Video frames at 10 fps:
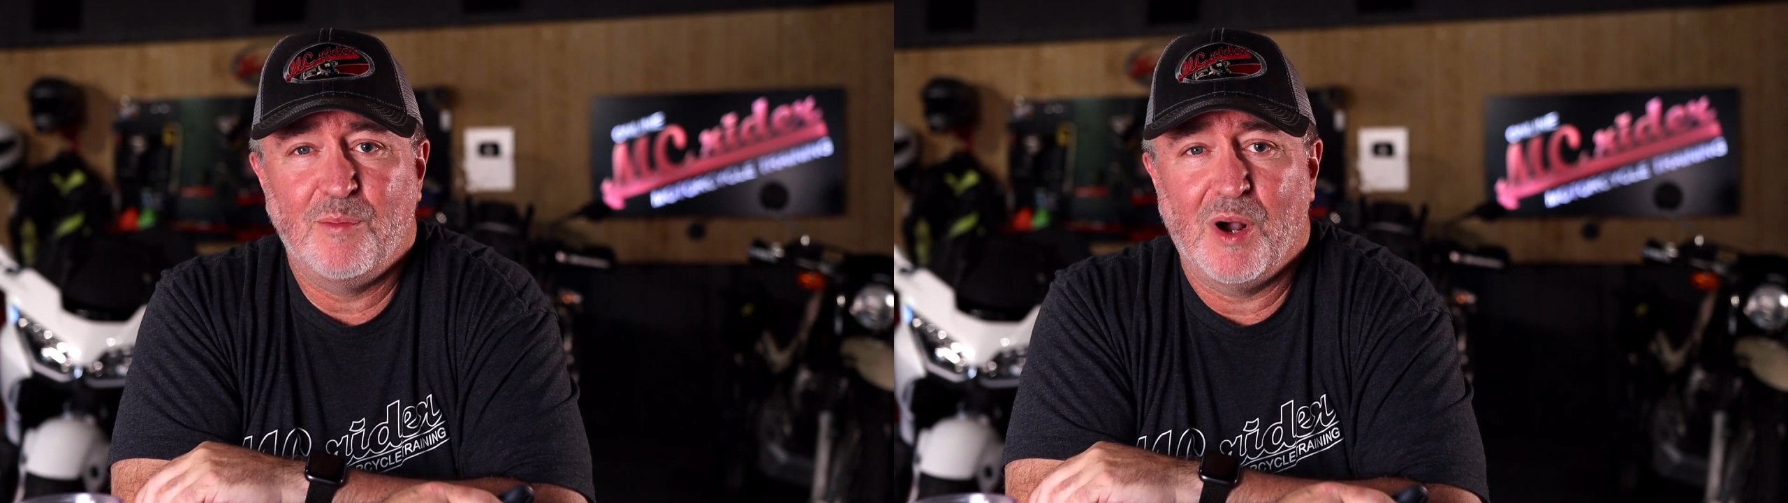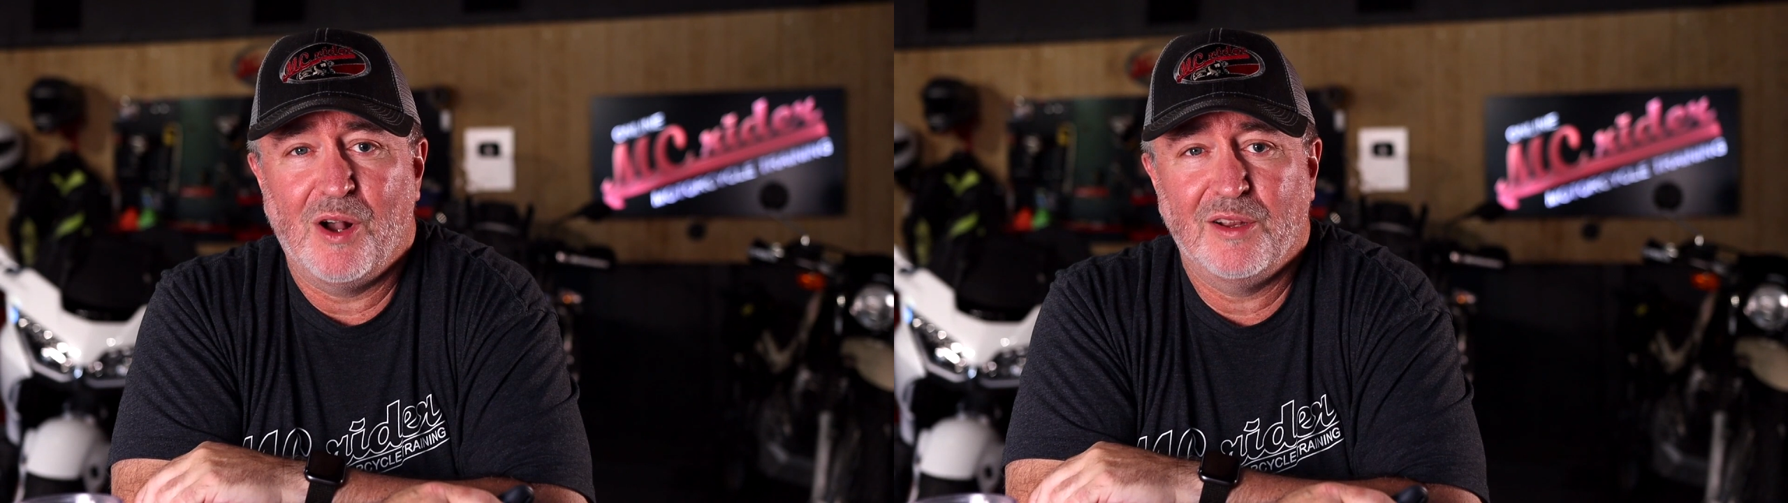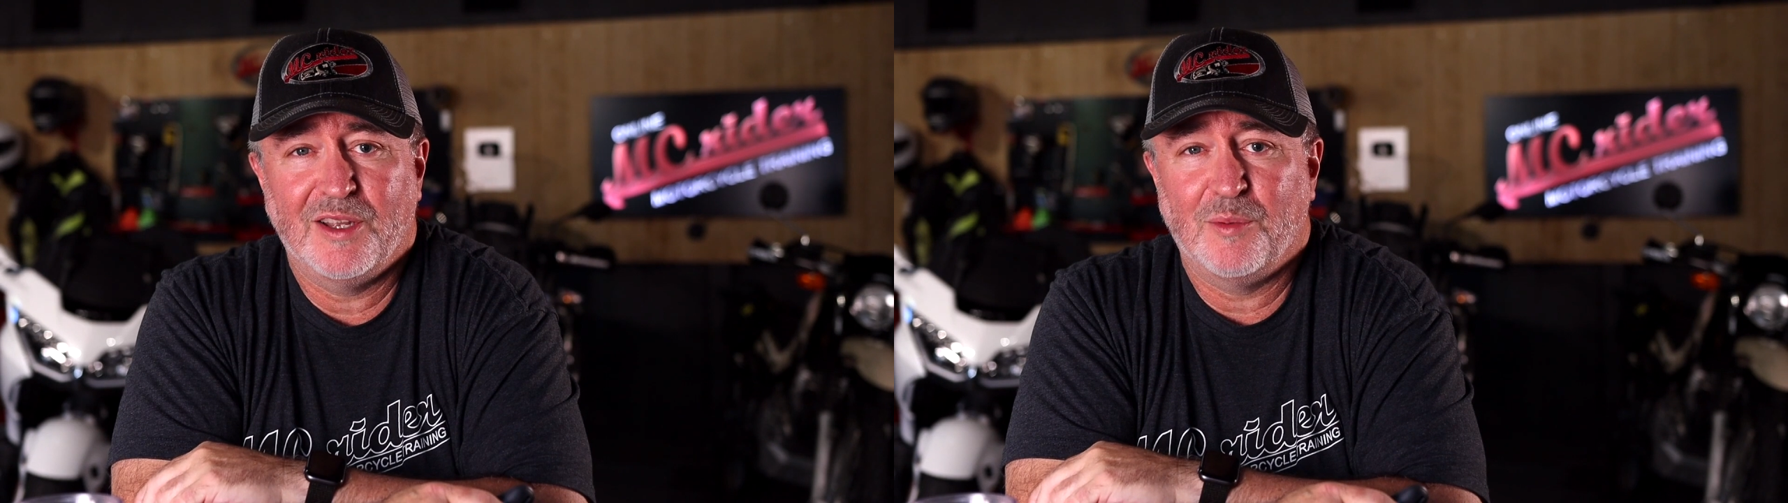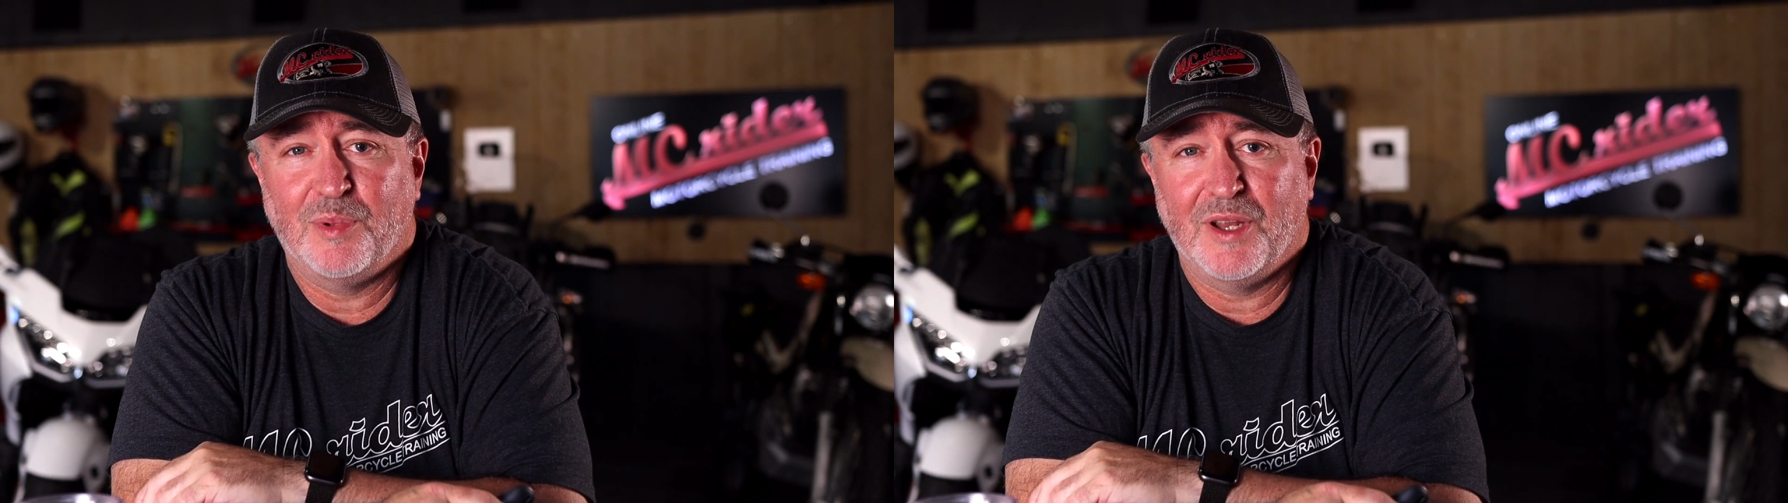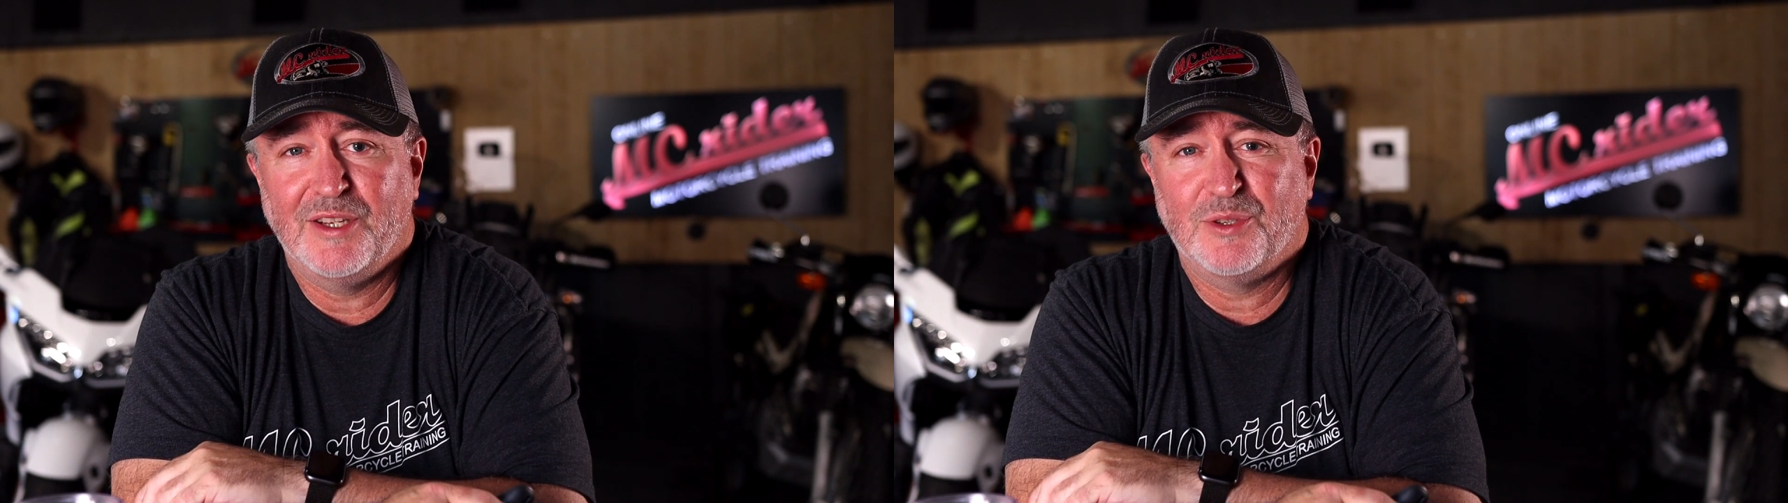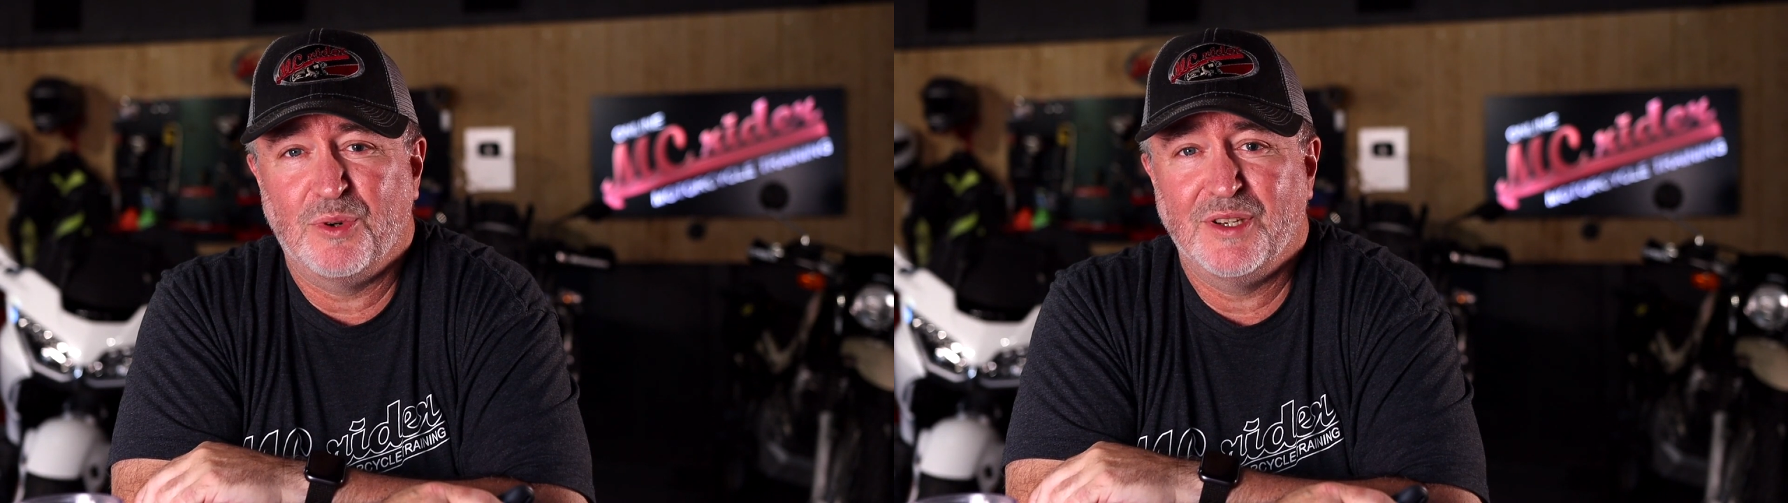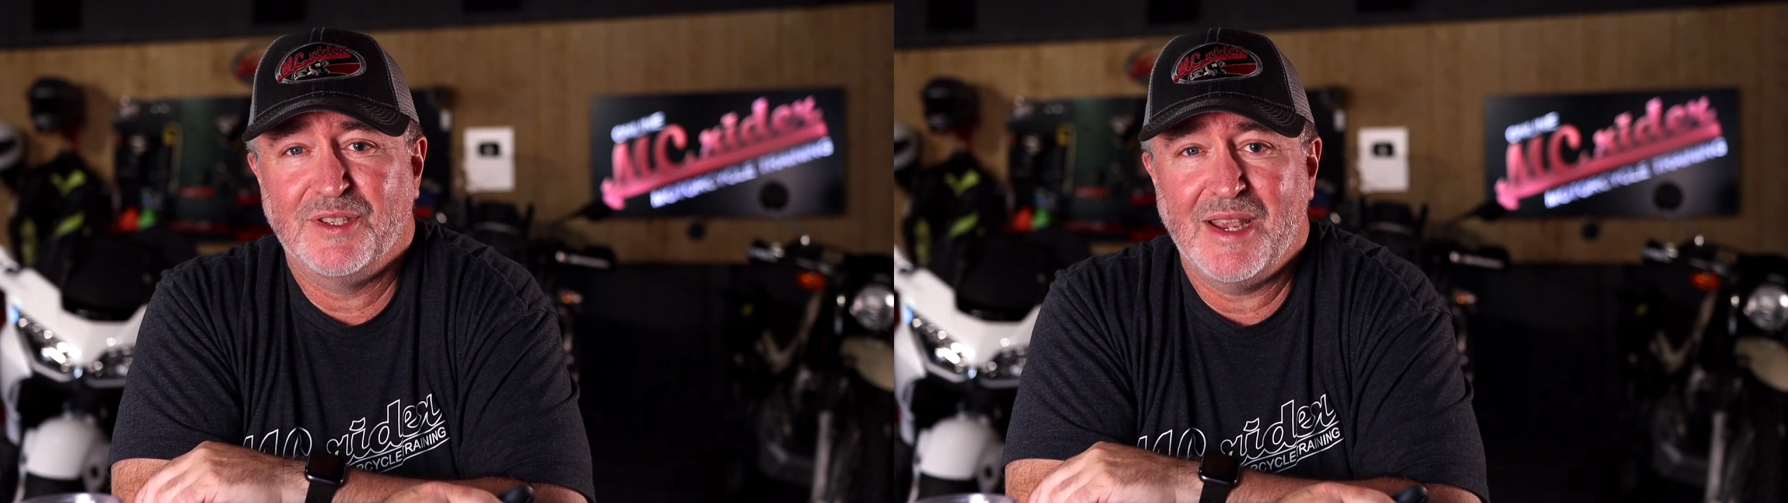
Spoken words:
ball in a place where it's